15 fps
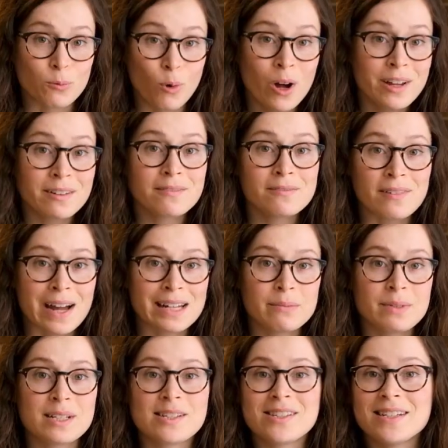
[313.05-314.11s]
one,
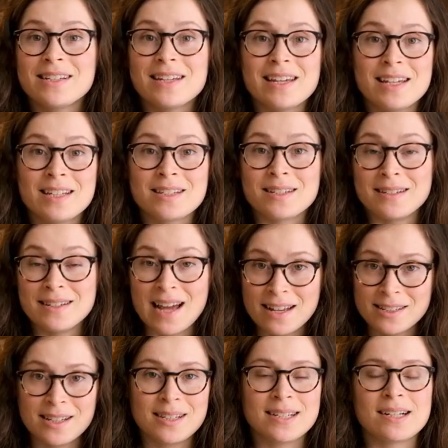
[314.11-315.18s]
vitamin C is
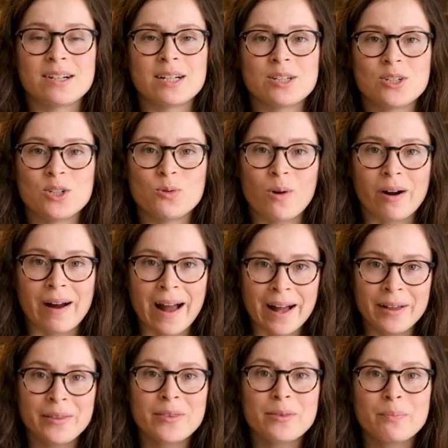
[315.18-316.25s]
necessary to our
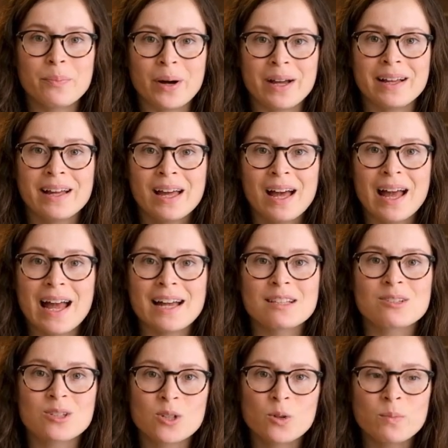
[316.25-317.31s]
health, but
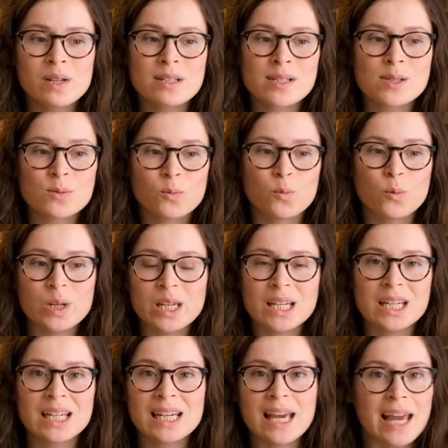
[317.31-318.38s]
as humans,
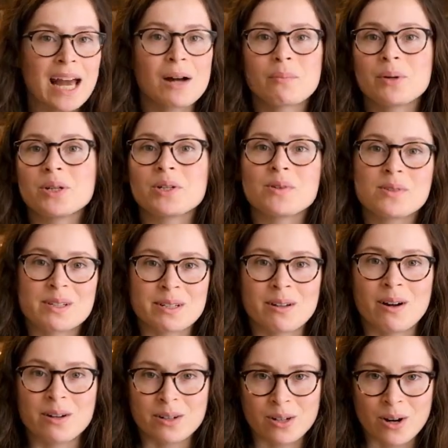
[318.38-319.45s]
we can't produce it
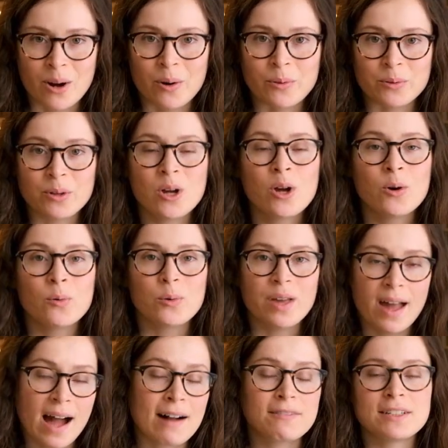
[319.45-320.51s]
on our own. We
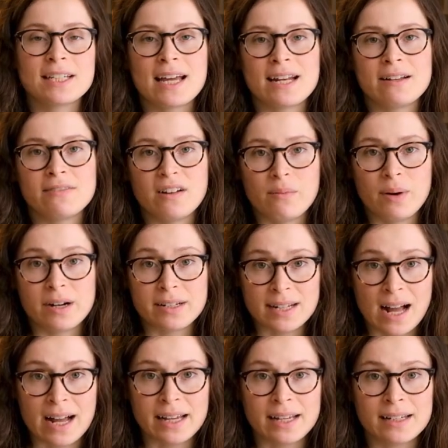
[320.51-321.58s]
have to get it from our
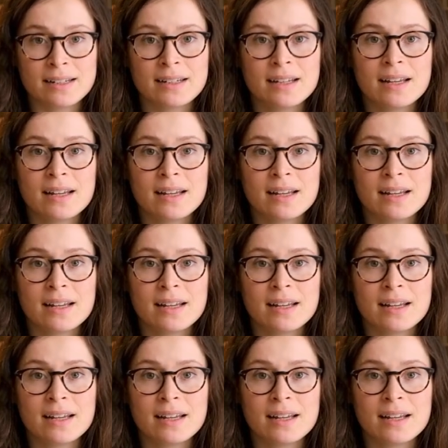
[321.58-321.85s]
diet.